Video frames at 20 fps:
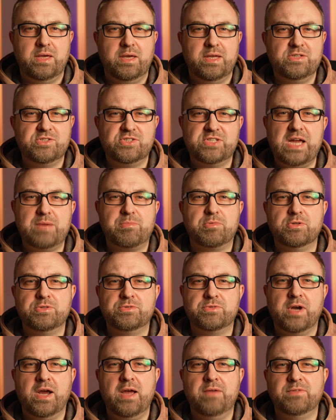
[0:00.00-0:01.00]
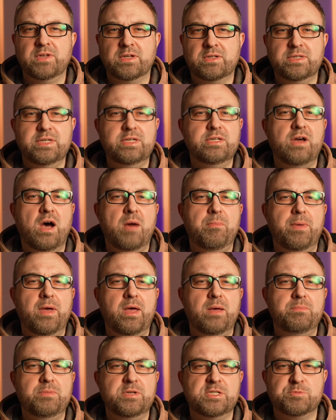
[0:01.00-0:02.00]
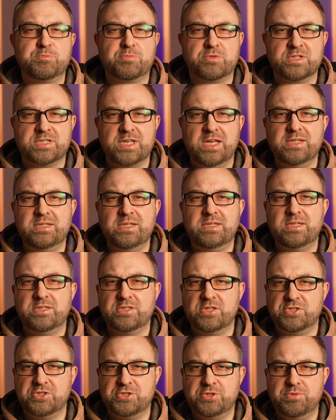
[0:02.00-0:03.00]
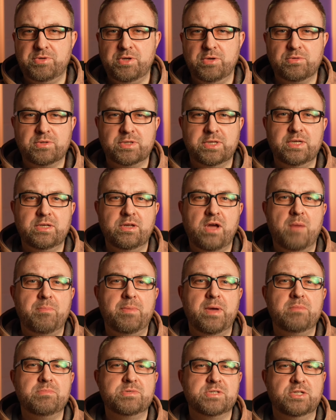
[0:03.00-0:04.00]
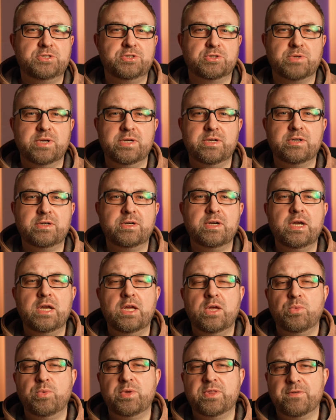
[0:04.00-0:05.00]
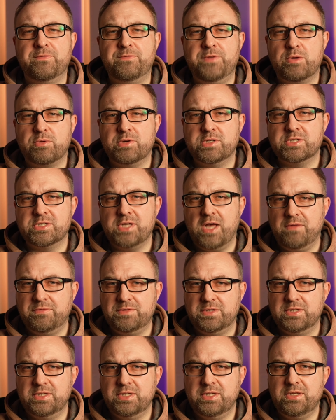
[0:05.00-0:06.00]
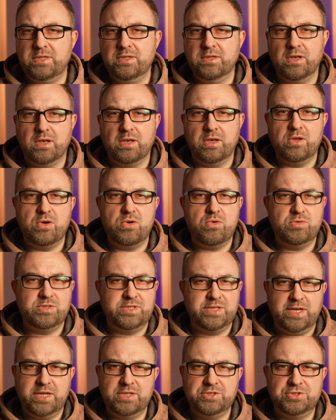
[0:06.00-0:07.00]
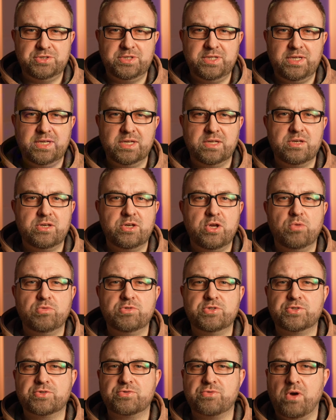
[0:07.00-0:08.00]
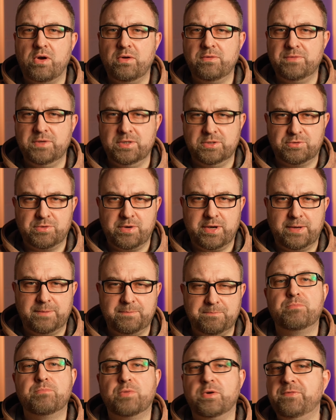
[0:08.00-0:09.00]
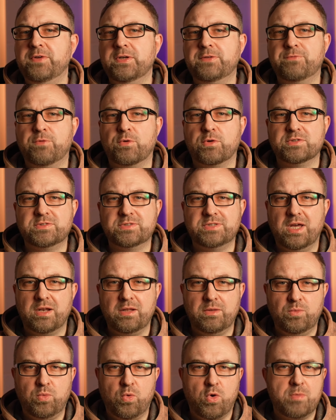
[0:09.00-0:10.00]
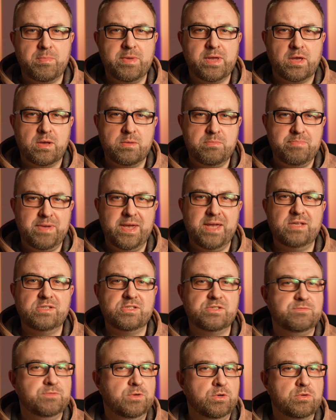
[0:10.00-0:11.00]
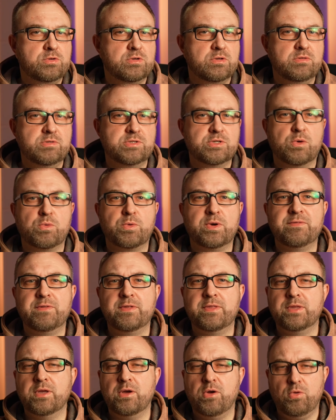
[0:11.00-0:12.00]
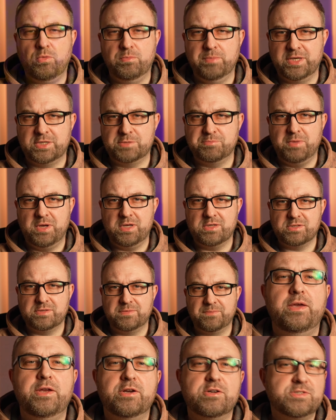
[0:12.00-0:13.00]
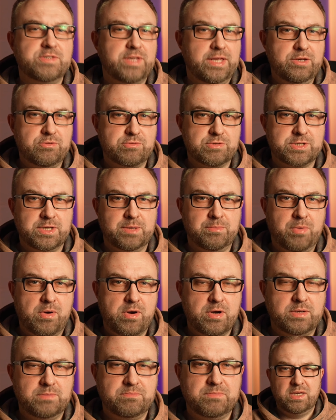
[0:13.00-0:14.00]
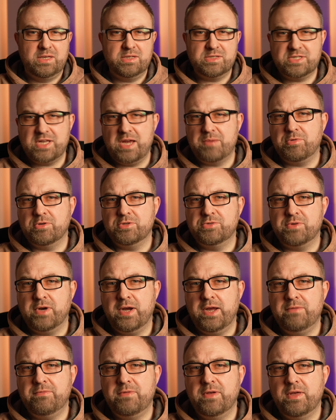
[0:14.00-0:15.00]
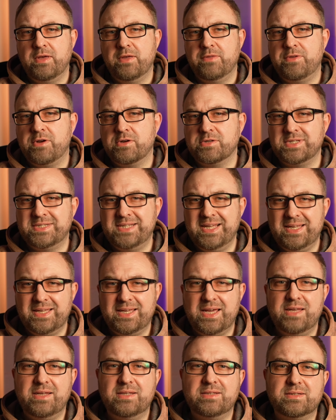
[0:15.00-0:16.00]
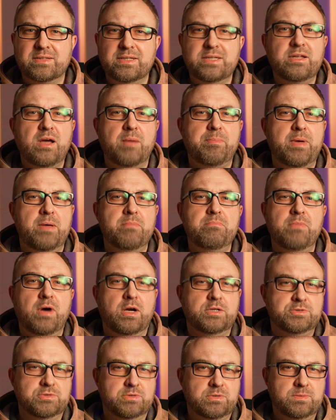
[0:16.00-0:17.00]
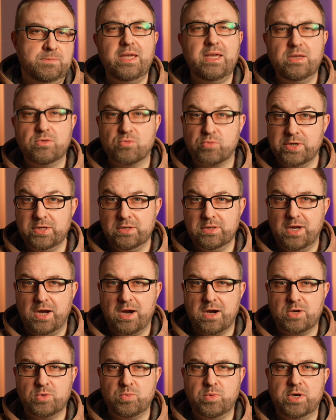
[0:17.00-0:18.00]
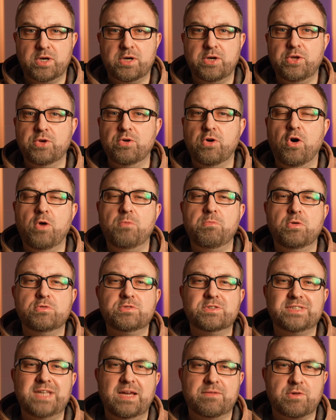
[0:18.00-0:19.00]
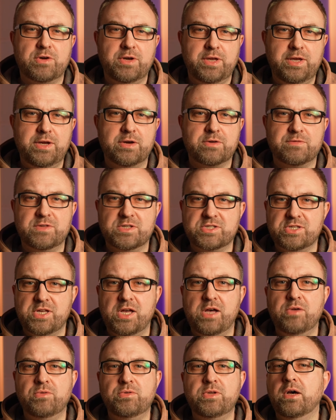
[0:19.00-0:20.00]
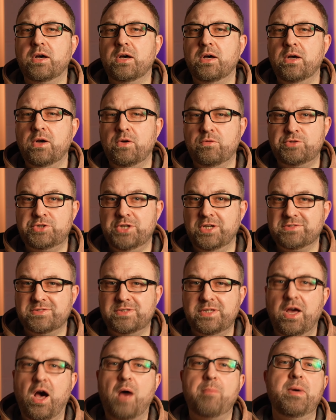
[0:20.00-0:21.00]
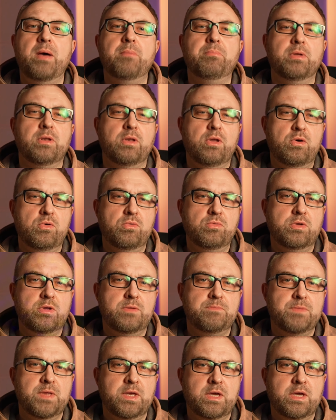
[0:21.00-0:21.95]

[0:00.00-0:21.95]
In Cyberdrive, the clean op-amp is presented as a studio clean op-amp saturator with a very soft knee, low THD and no strong filtering. Perfect for subtle warming on bass, vocals or even the whole mix bus. Here's the interesting part. In Cyberdrive, there's a dedicated clean op-amp module. In real hardware, you almost never hear the sound of just the op-amp alone.